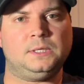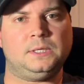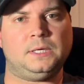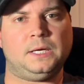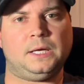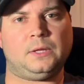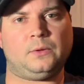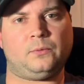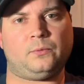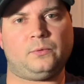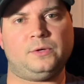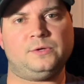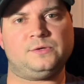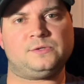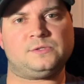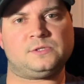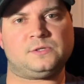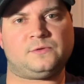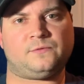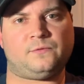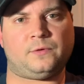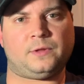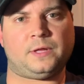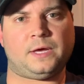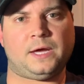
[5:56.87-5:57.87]
And the reasons
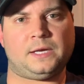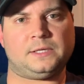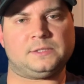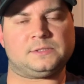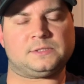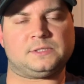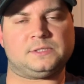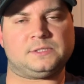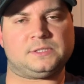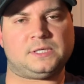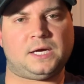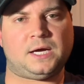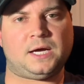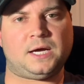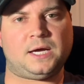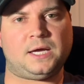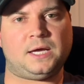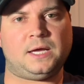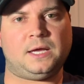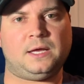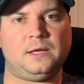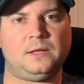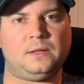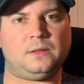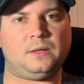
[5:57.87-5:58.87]
for that is because
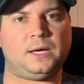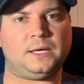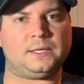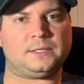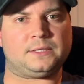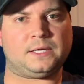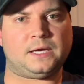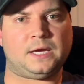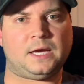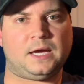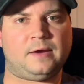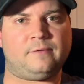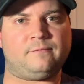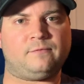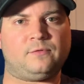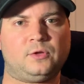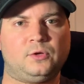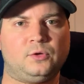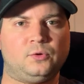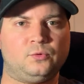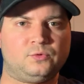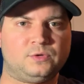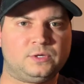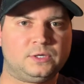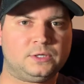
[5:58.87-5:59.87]
I like to have the
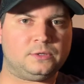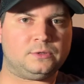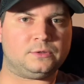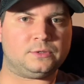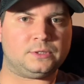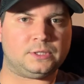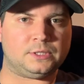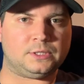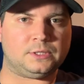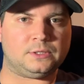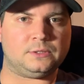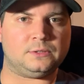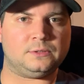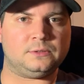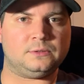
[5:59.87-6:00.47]
utility